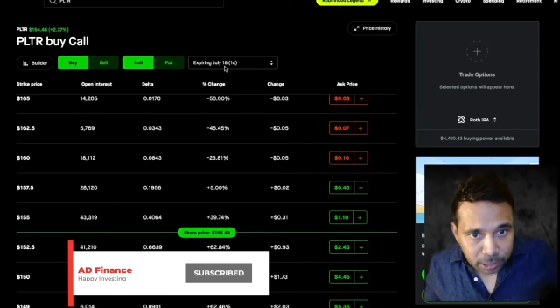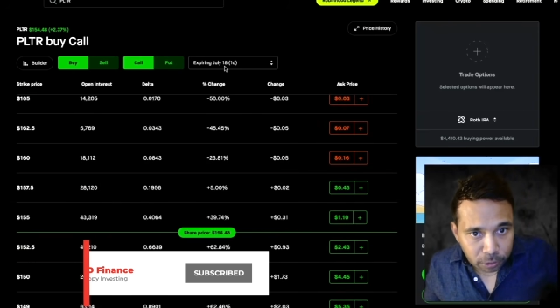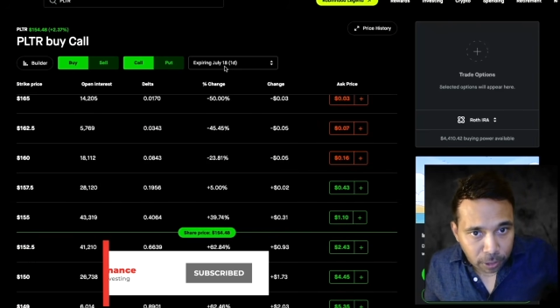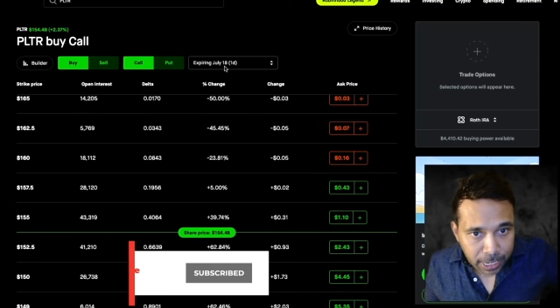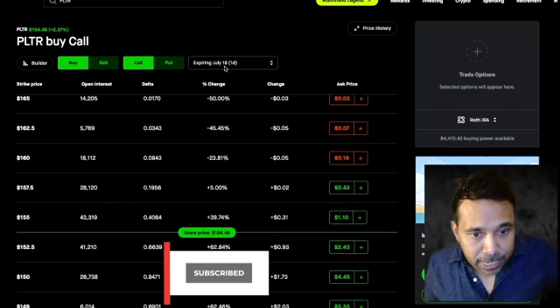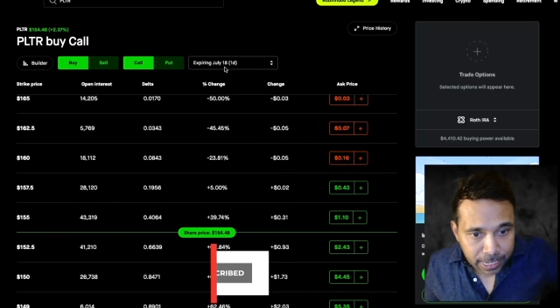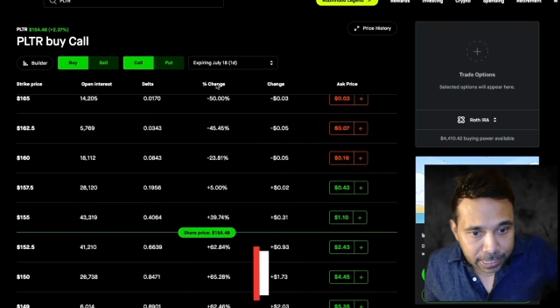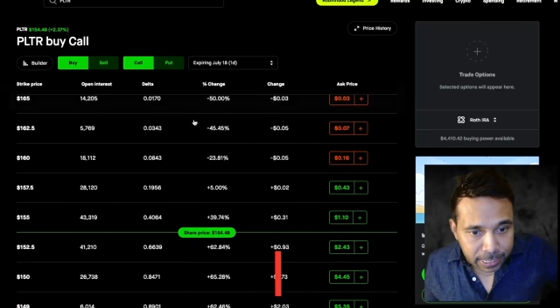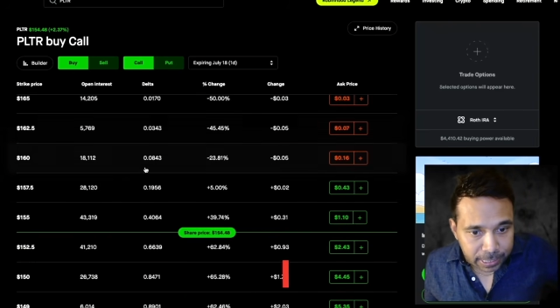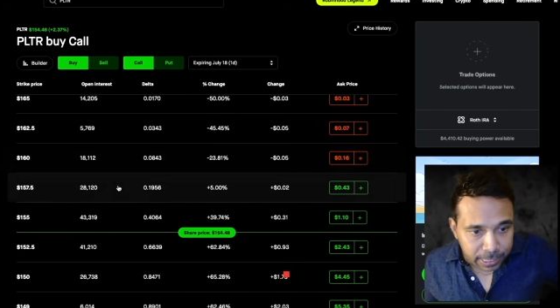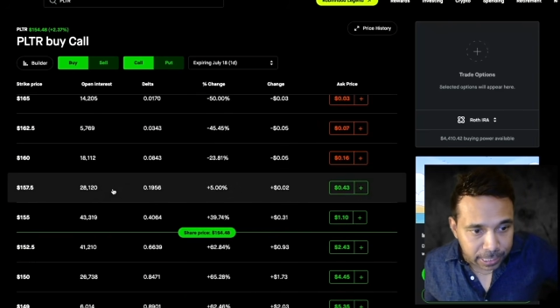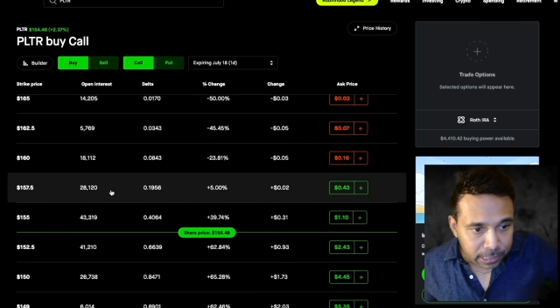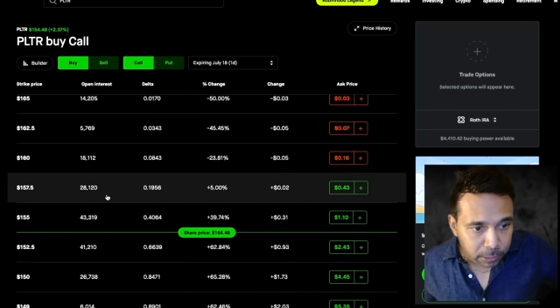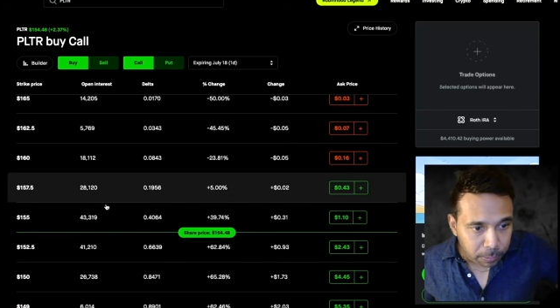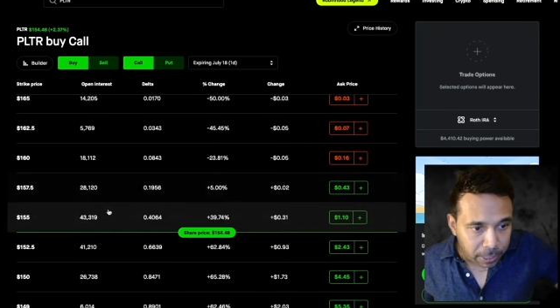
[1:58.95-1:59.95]
July 18th
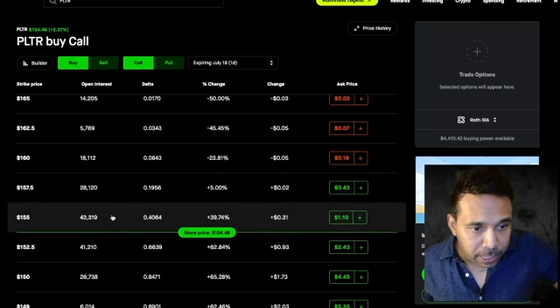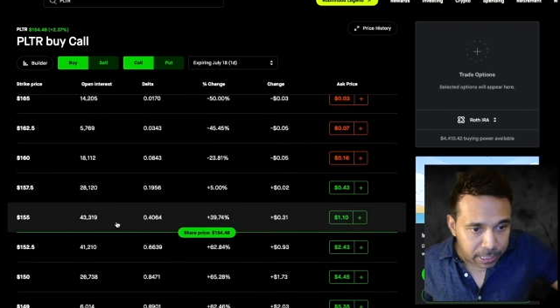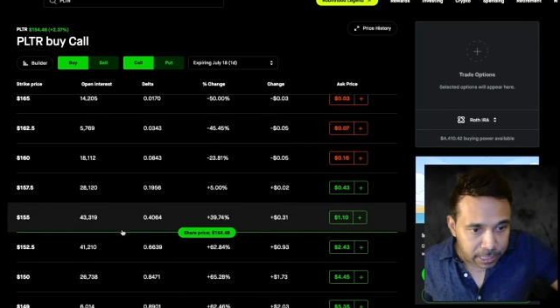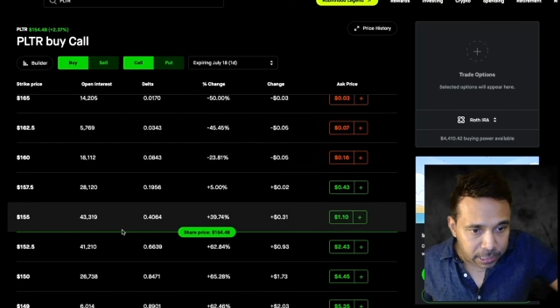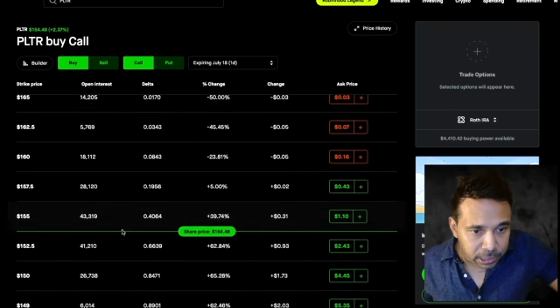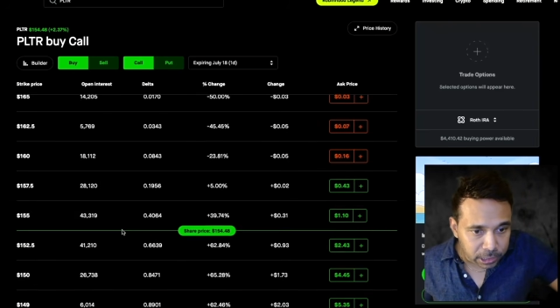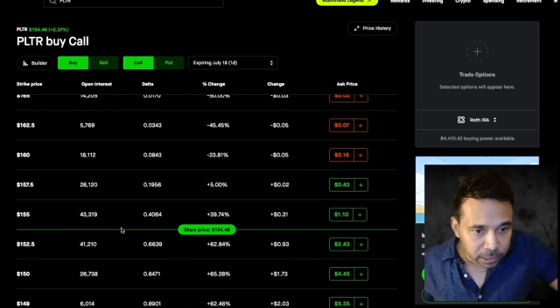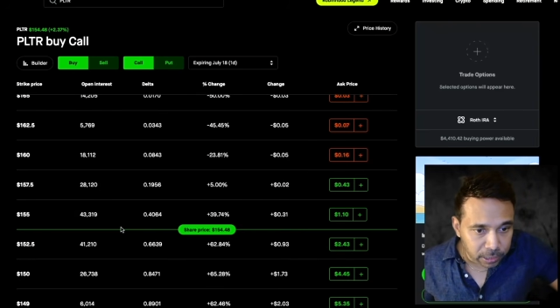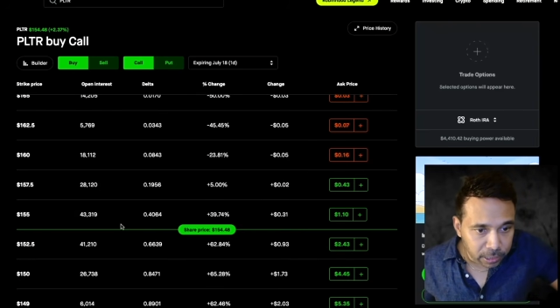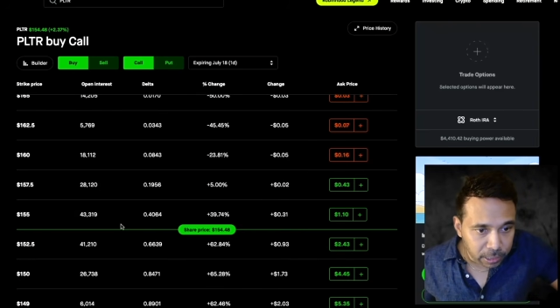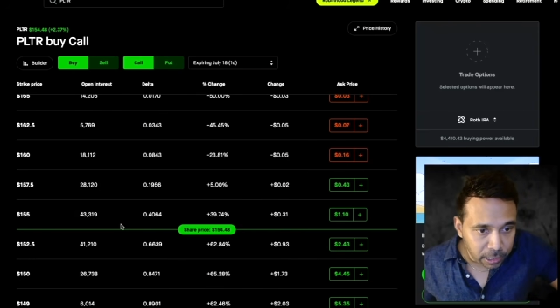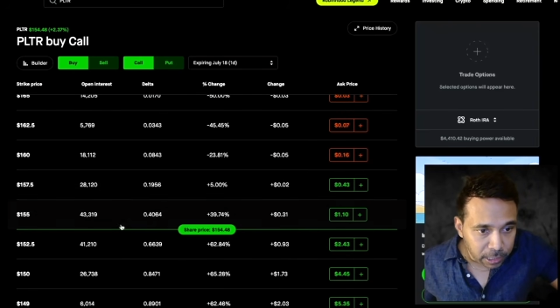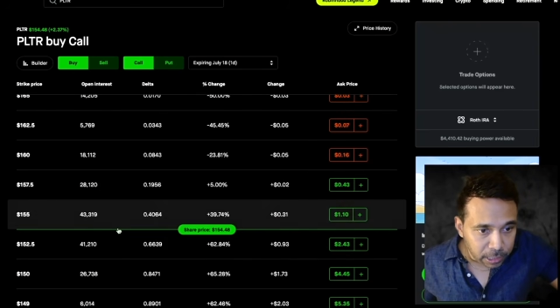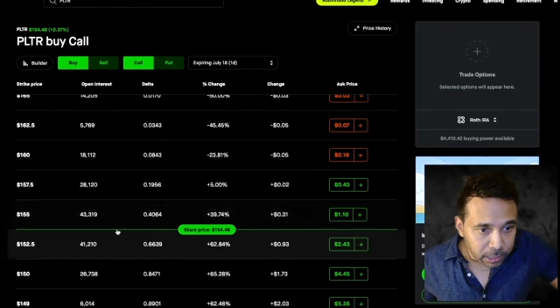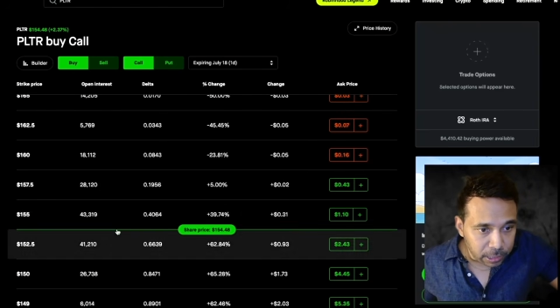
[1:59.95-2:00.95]
expiration,
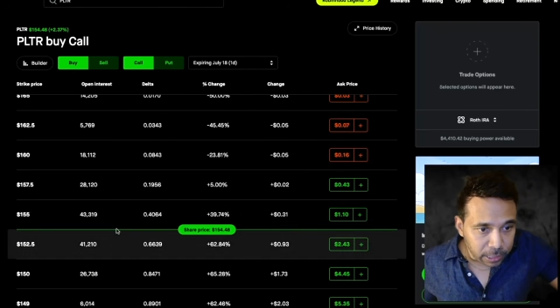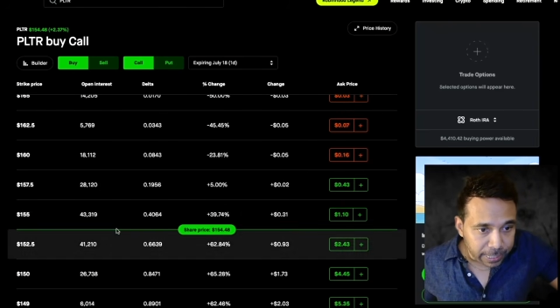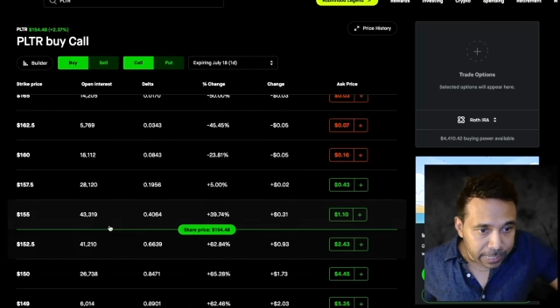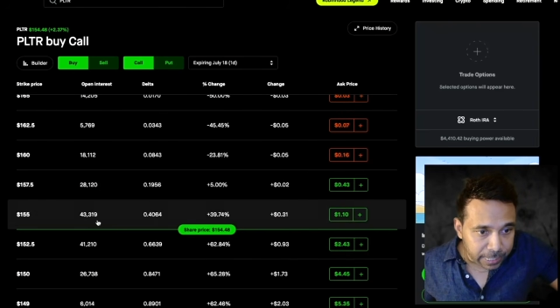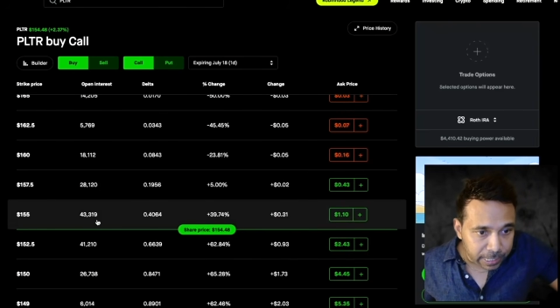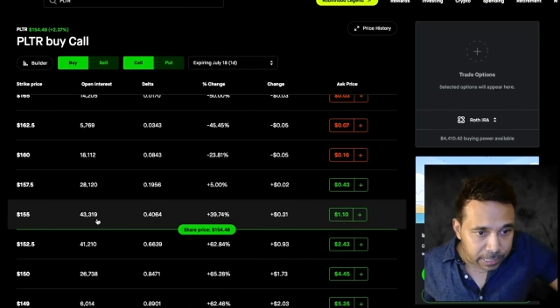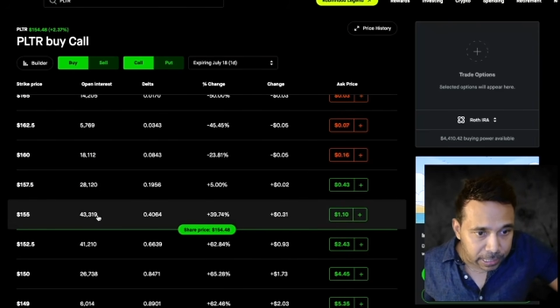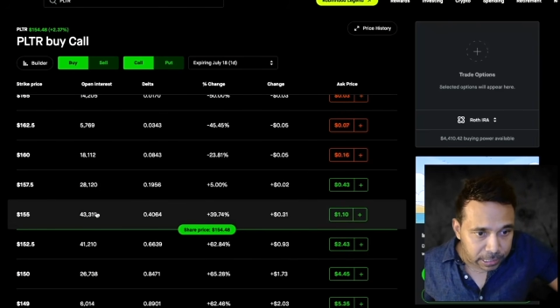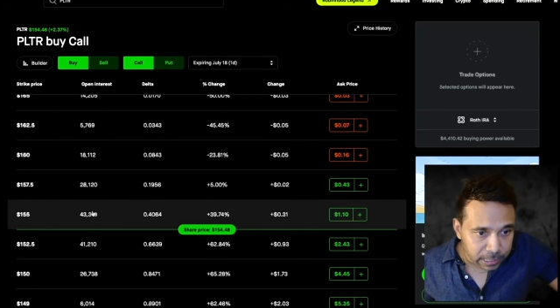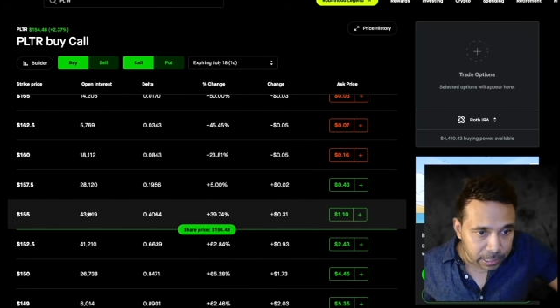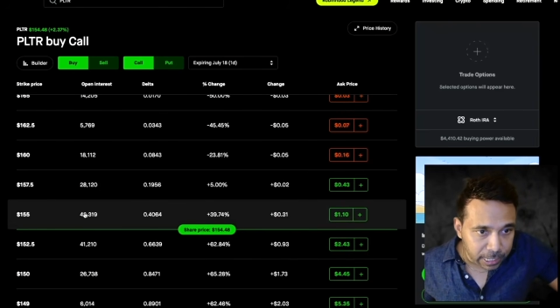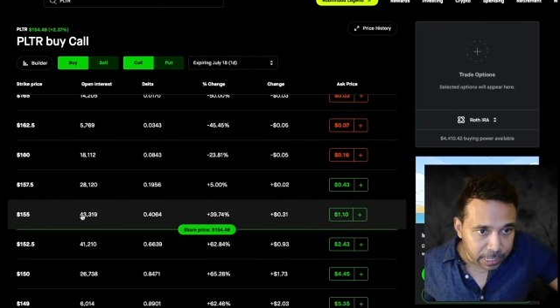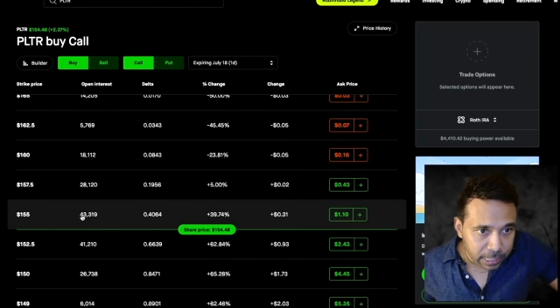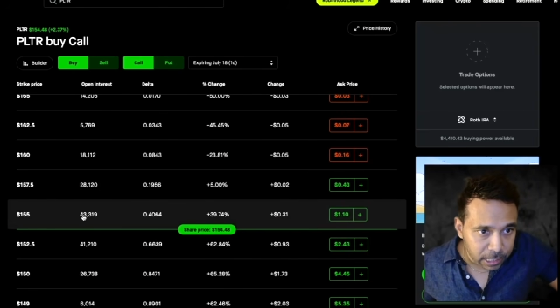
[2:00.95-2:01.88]
the interest, right?